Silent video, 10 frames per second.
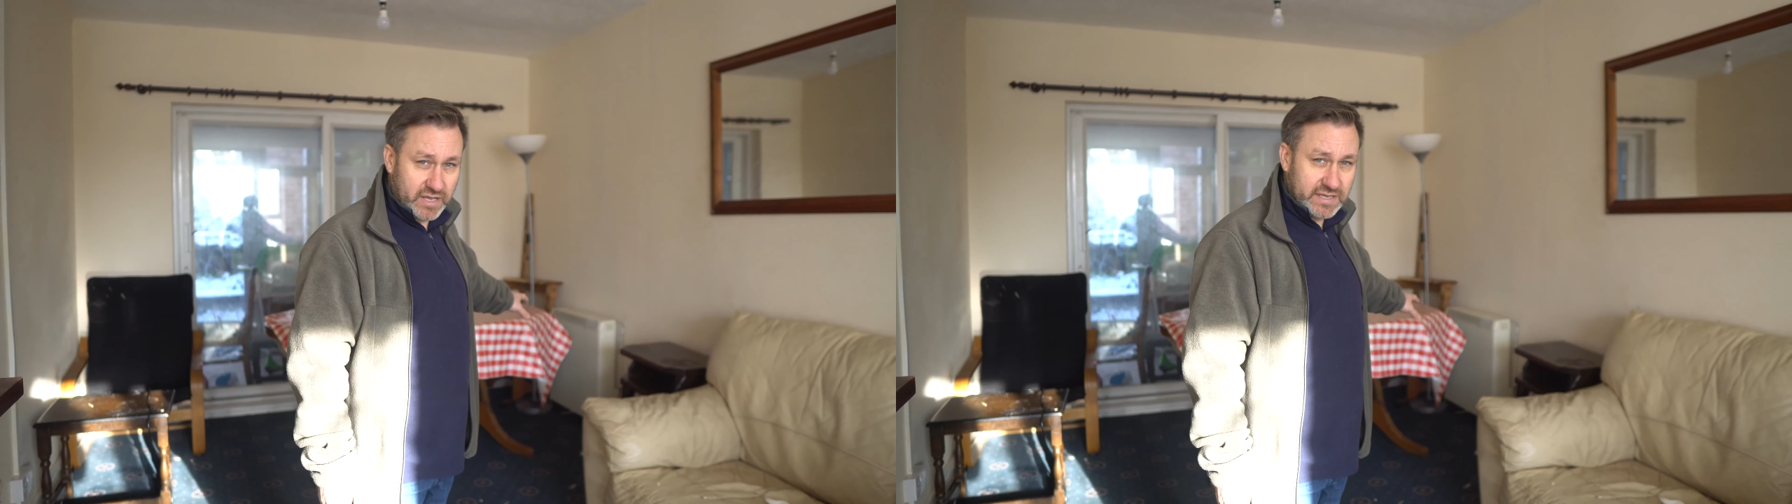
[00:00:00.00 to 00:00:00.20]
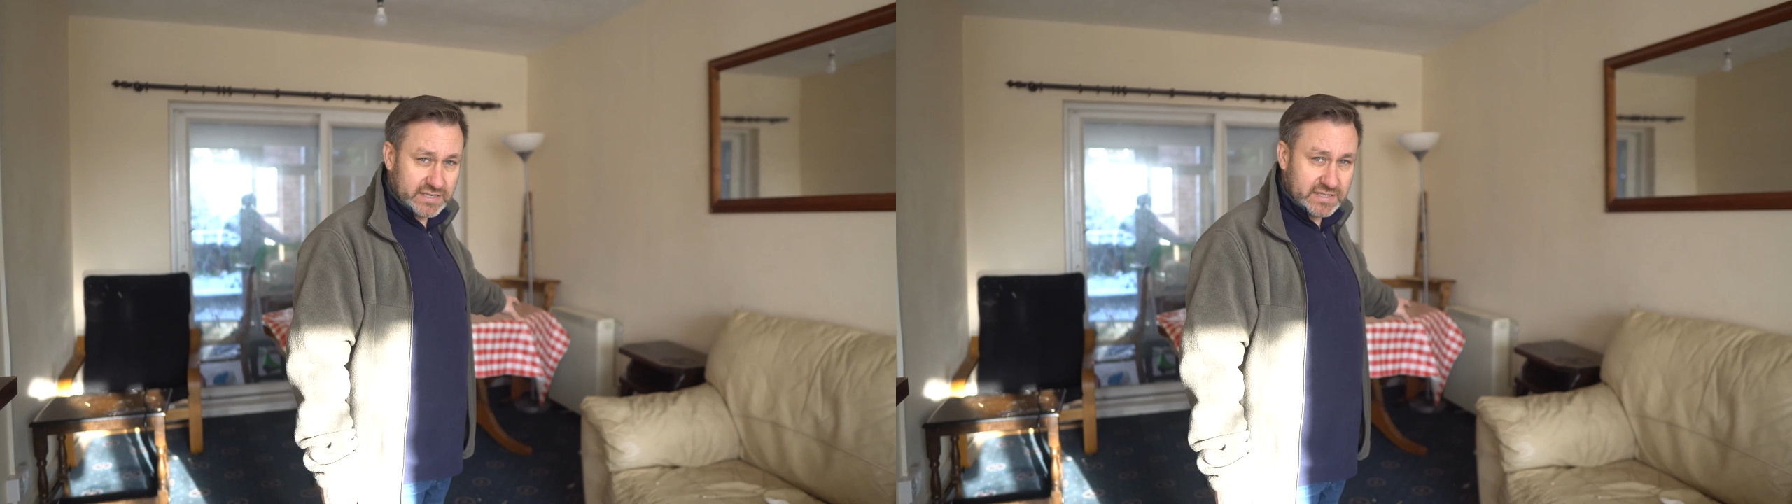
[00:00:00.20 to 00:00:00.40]

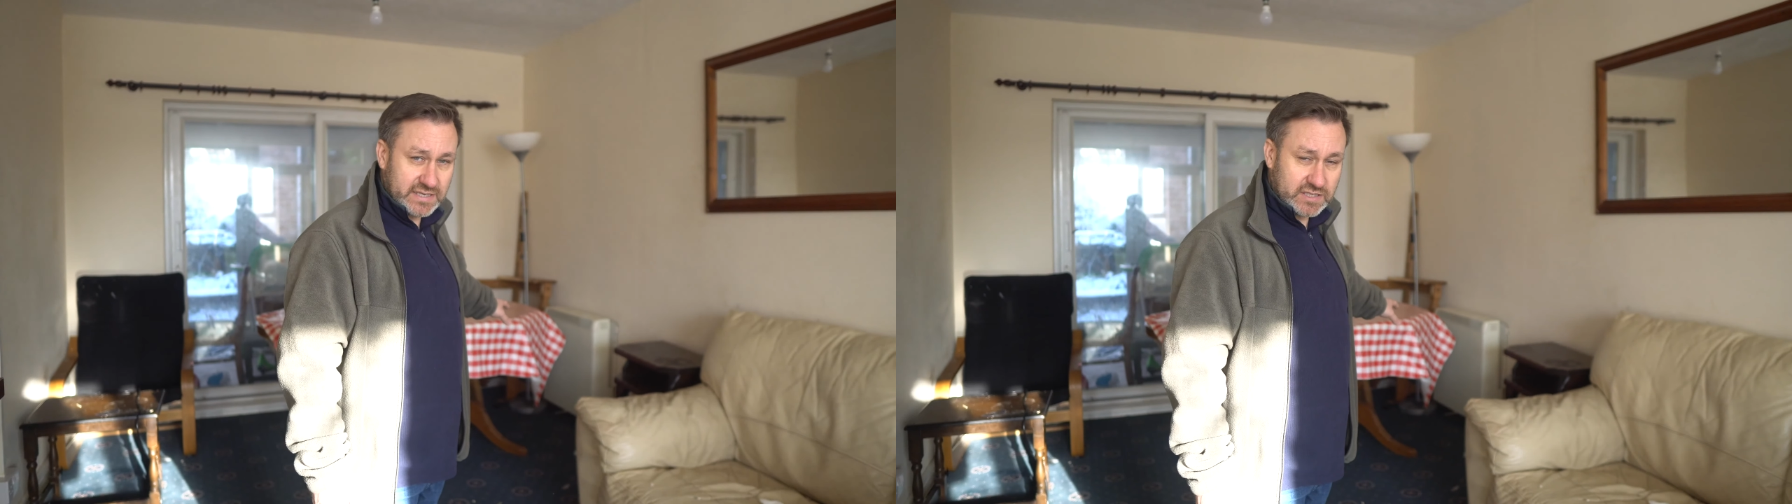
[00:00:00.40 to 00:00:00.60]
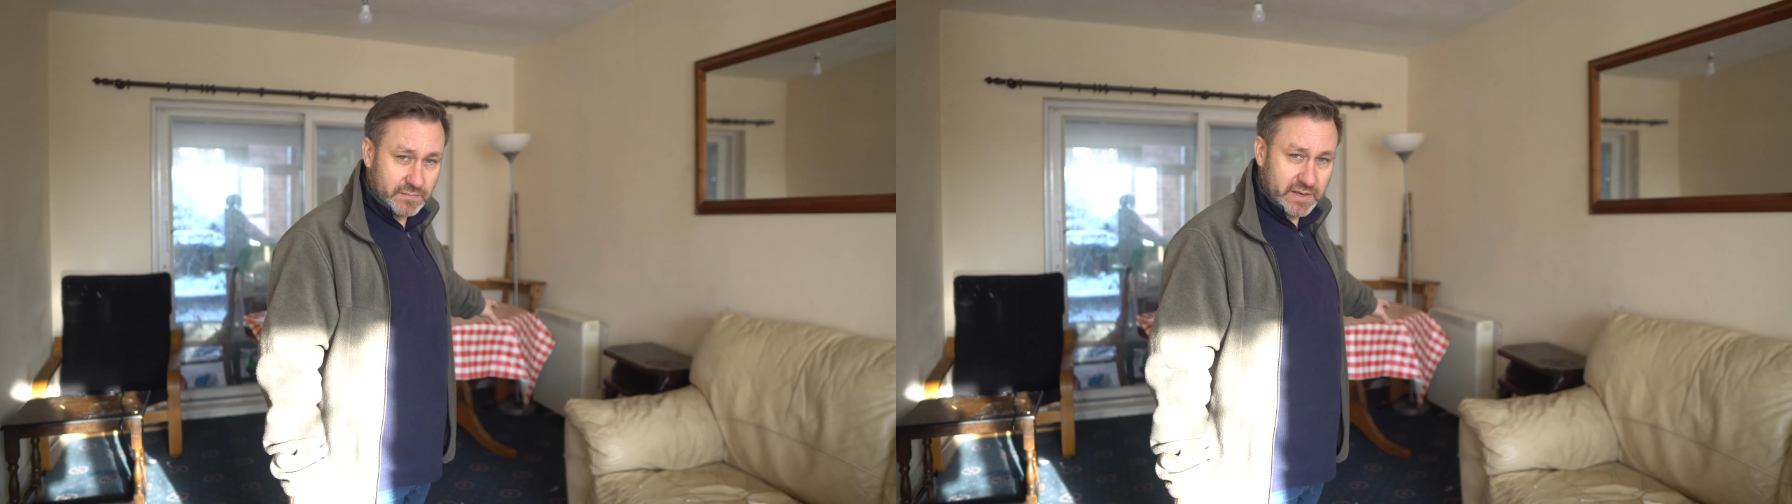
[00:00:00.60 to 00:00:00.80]
heating
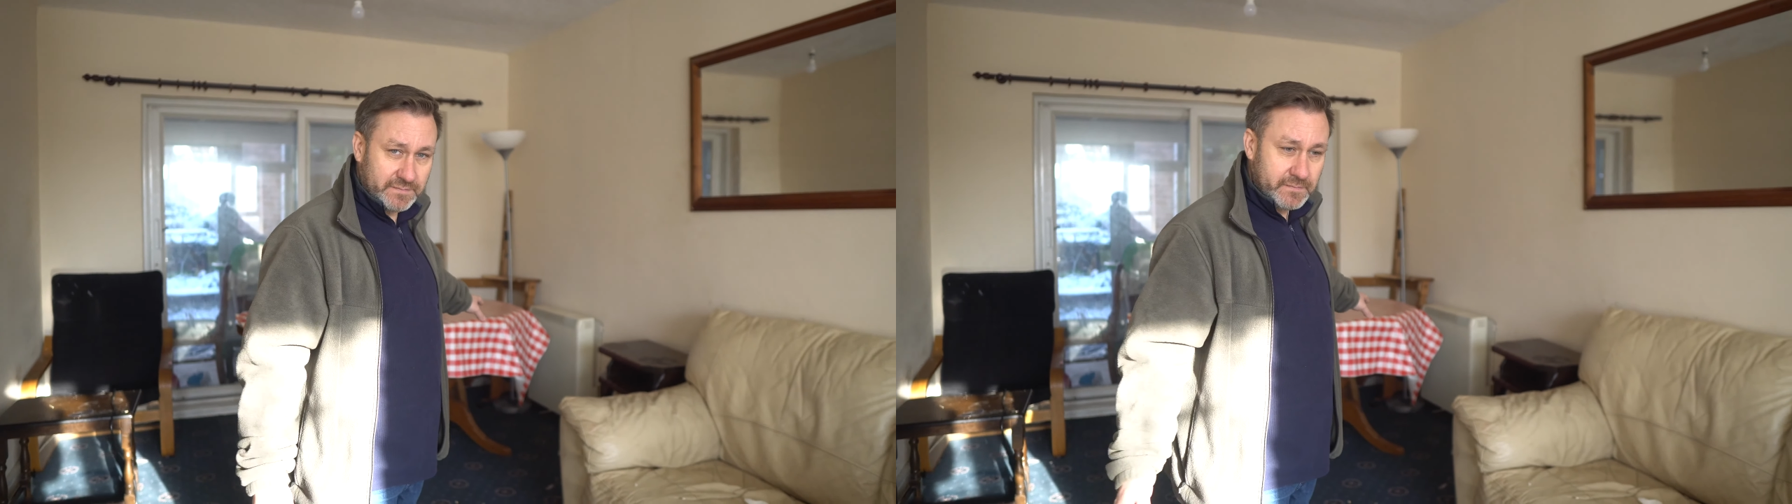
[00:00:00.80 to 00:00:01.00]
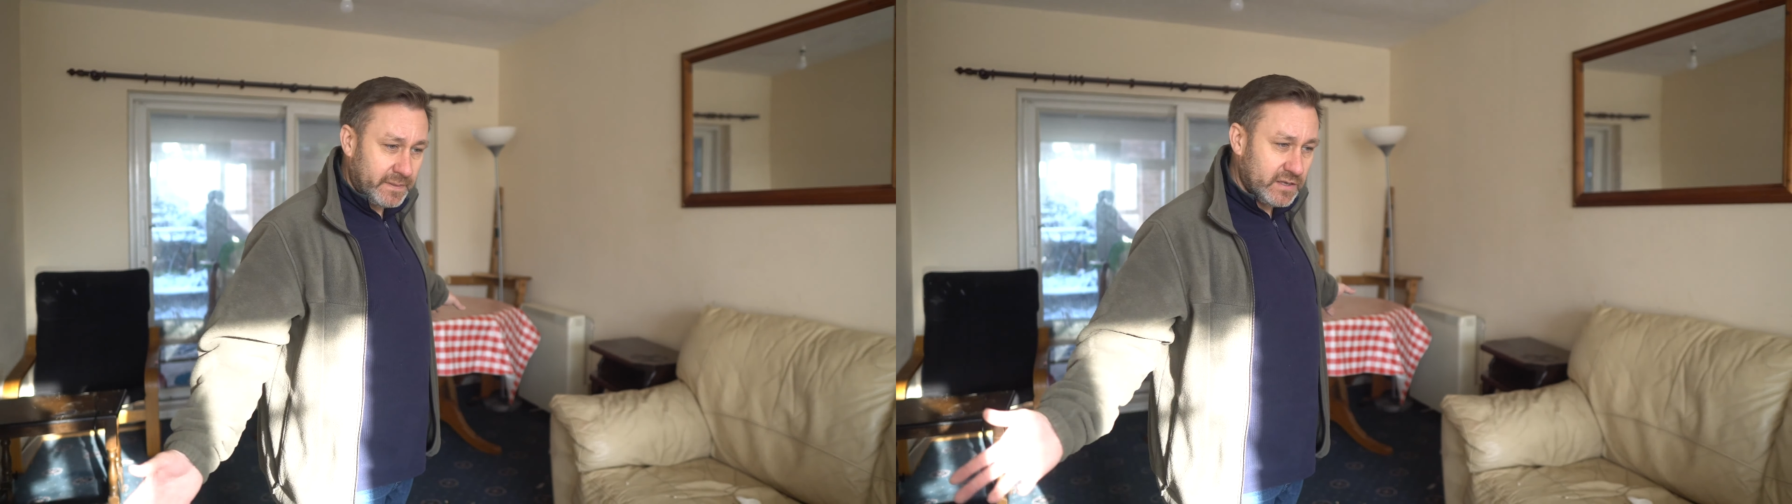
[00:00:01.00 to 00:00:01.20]
system in.